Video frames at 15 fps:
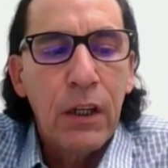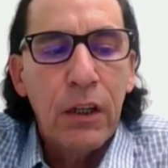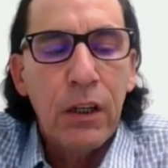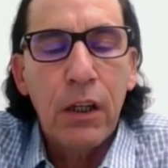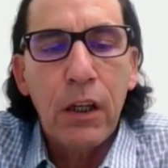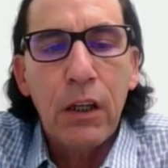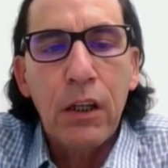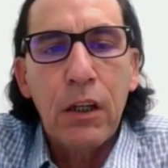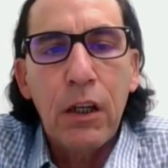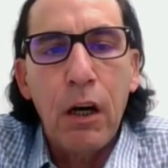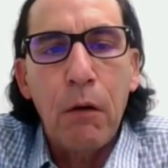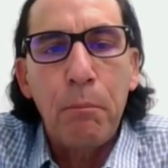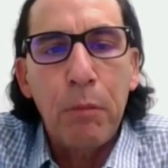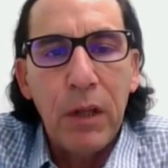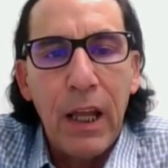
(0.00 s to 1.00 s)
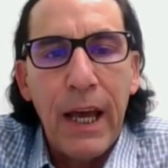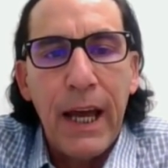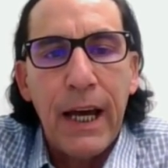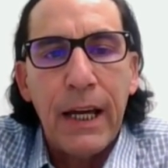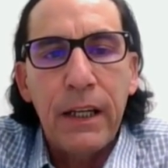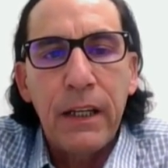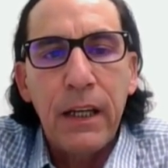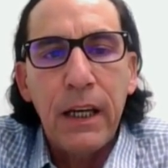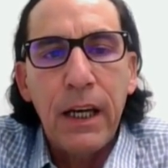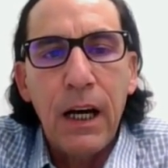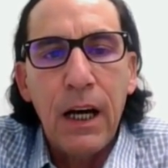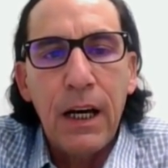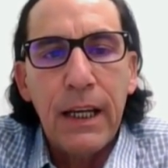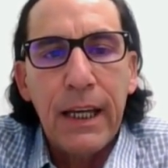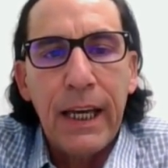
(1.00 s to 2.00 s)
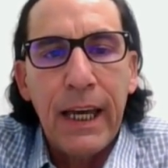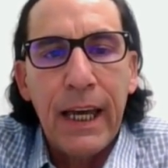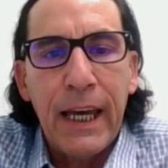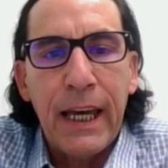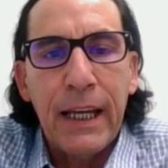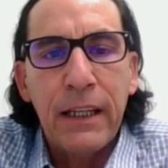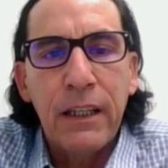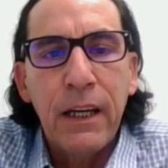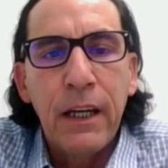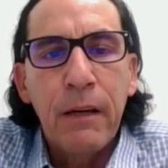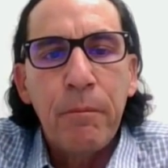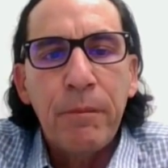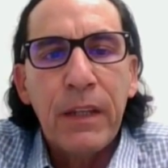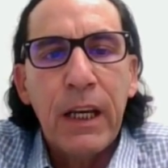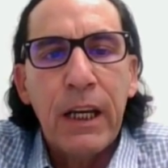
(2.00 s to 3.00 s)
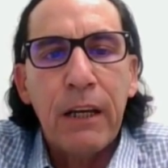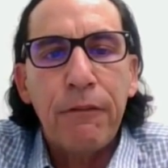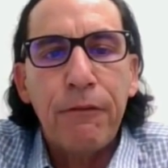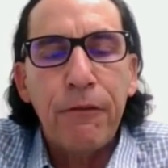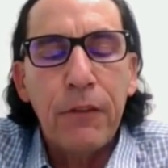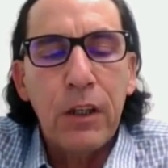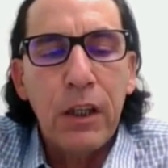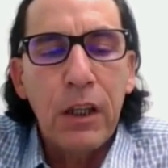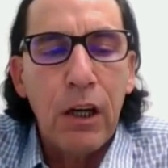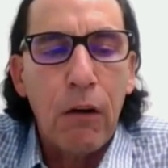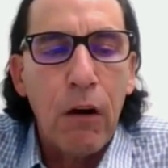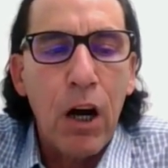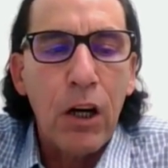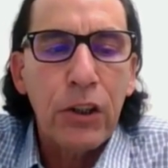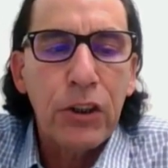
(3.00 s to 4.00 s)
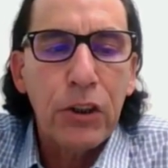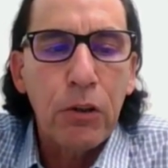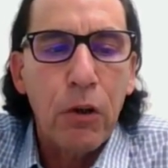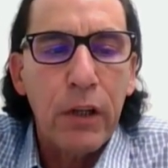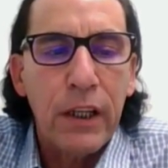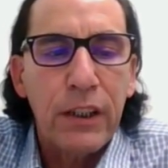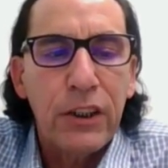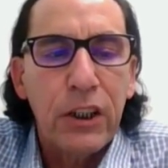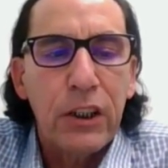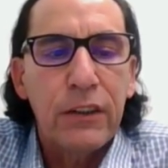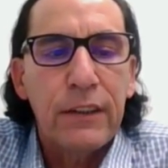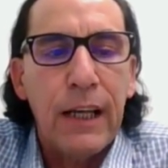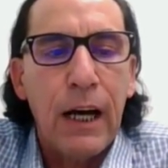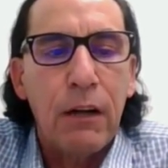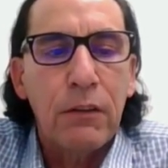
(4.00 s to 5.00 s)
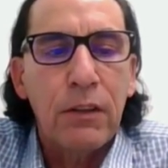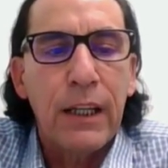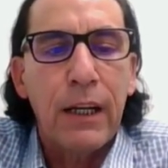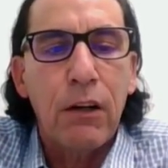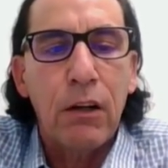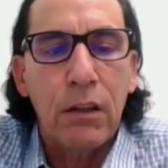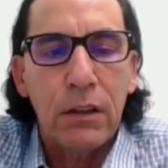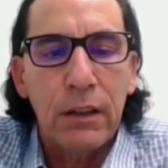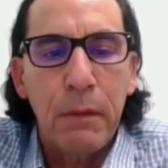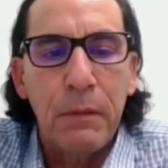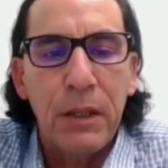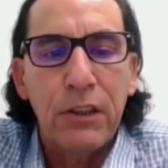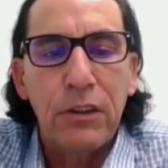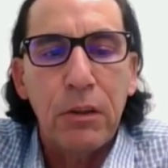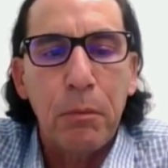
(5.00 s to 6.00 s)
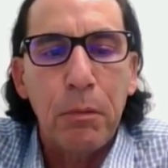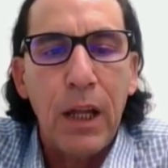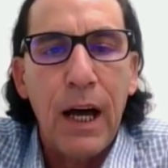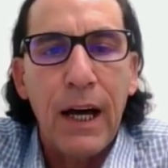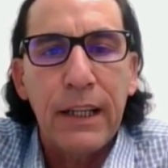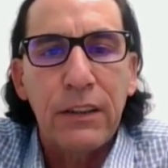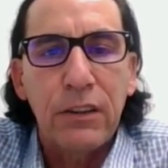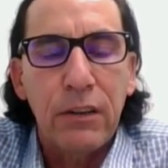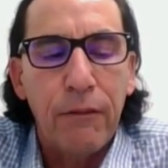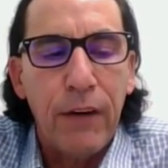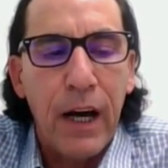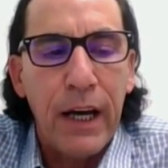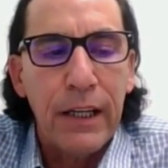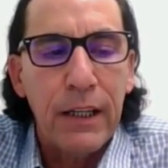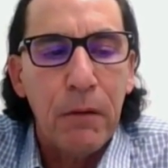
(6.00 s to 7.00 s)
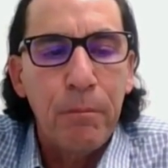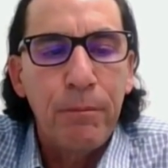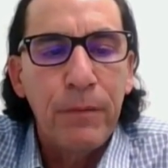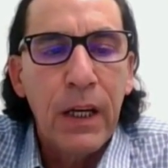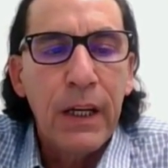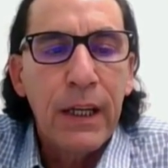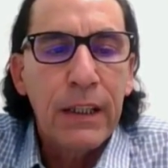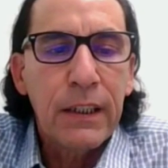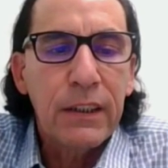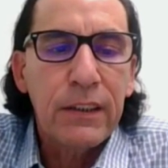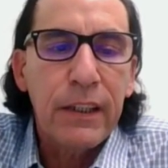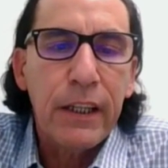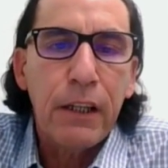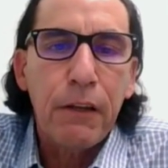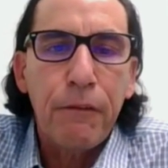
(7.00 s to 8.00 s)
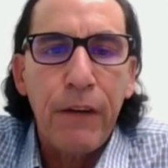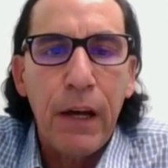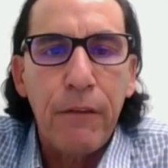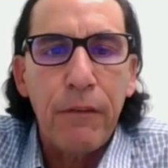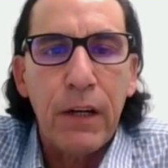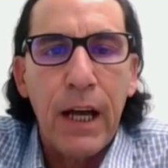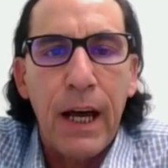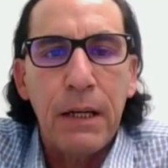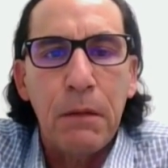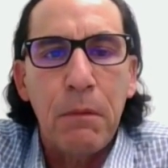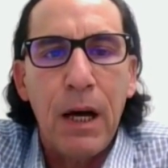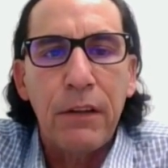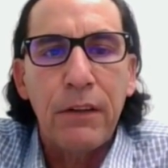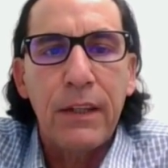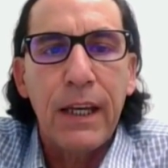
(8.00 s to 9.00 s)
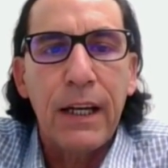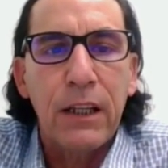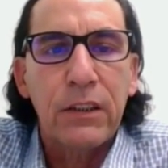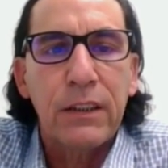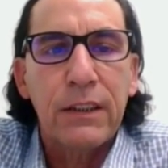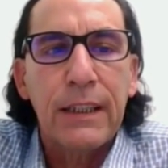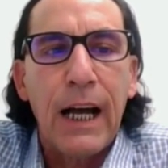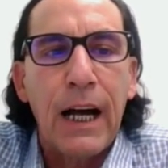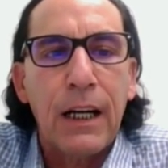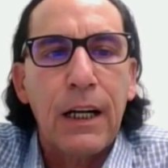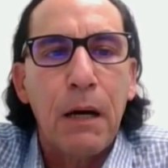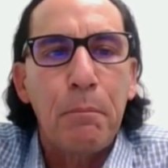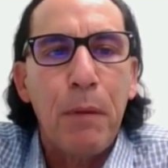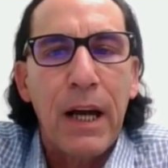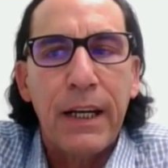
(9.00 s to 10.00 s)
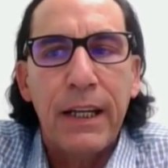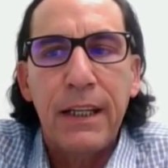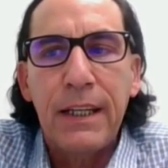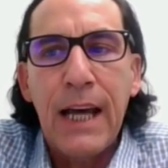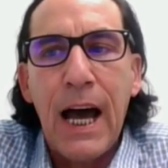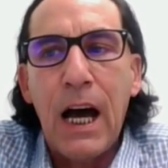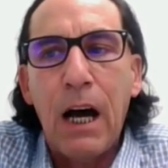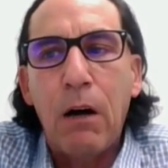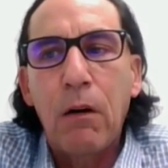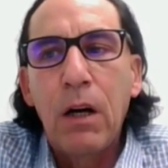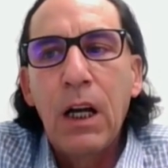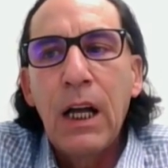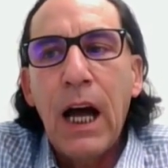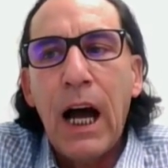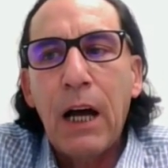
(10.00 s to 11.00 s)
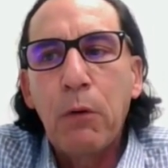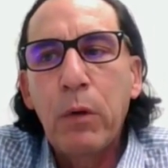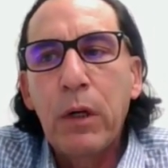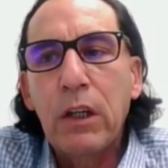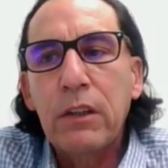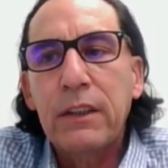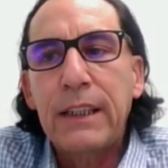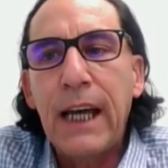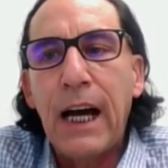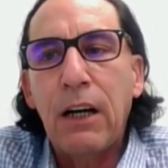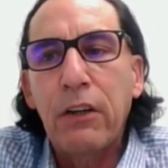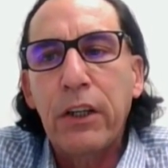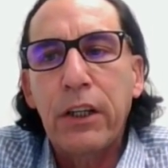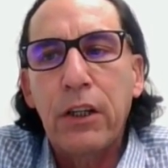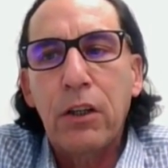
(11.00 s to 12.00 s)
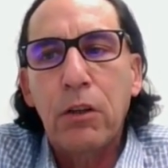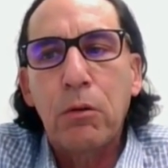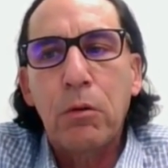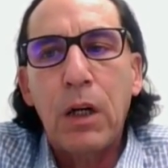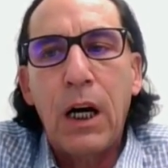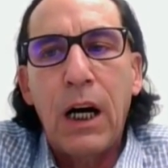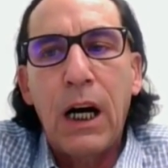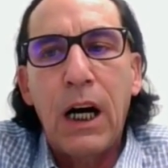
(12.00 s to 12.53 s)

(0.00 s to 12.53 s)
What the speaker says: you know, plan. And if there are shortages out there or limited supplies of item, you see your favorite item out there, stock up on it now. I will tell you,